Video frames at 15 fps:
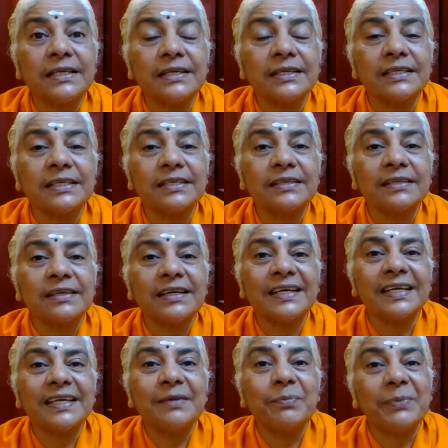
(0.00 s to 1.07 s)
that
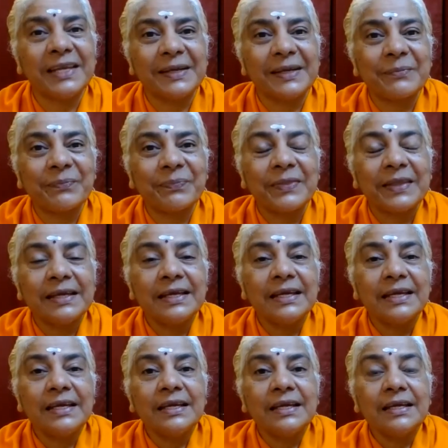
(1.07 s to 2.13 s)
I play
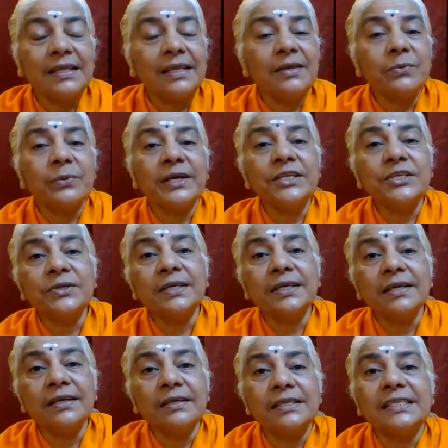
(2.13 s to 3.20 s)
then why should
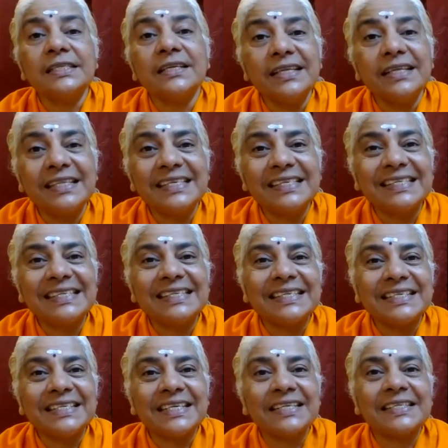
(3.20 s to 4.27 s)
I study this
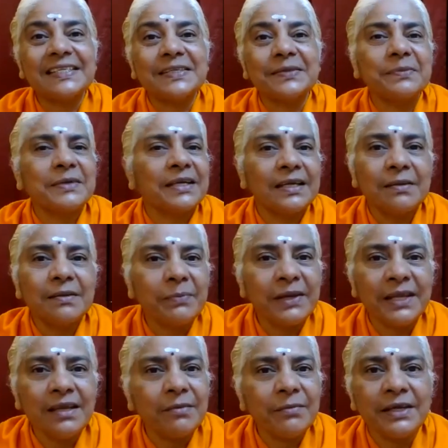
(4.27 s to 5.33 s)
Shastram? I am
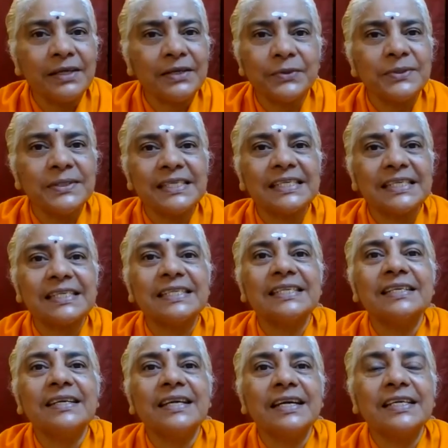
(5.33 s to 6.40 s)
playing my roles
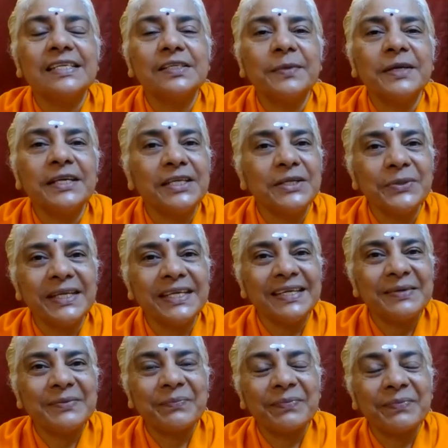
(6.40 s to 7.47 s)
as my
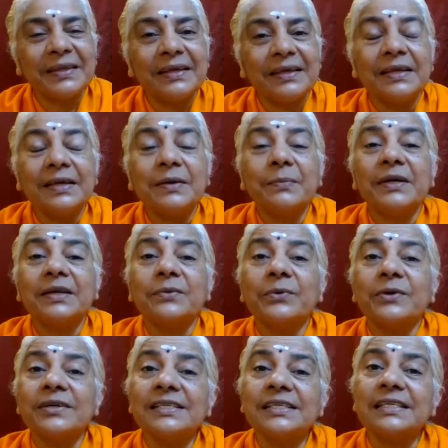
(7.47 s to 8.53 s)
duty. But
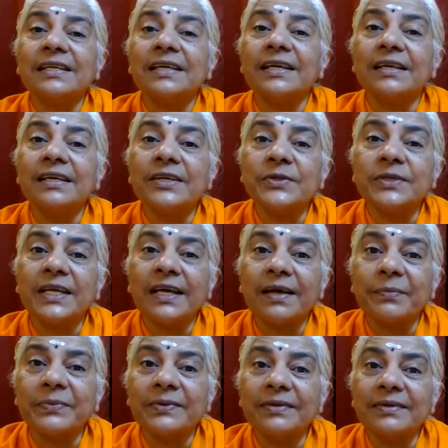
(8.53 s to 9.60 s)
what is likely to
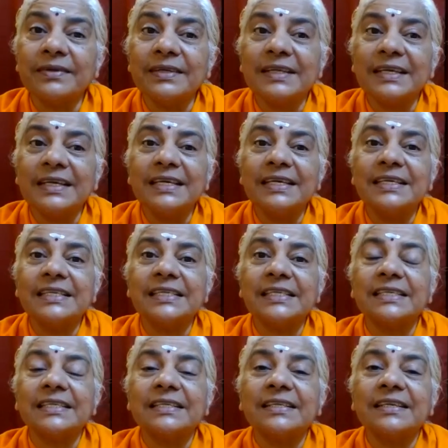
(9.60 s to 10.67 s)
happen
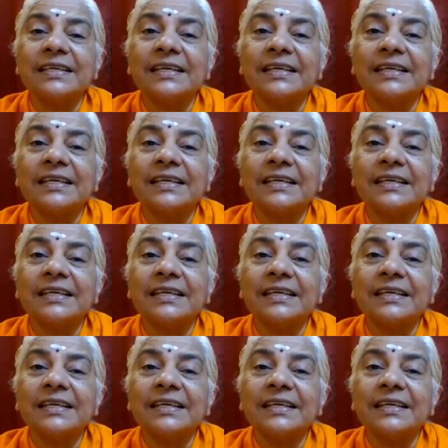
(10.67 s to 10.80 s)
is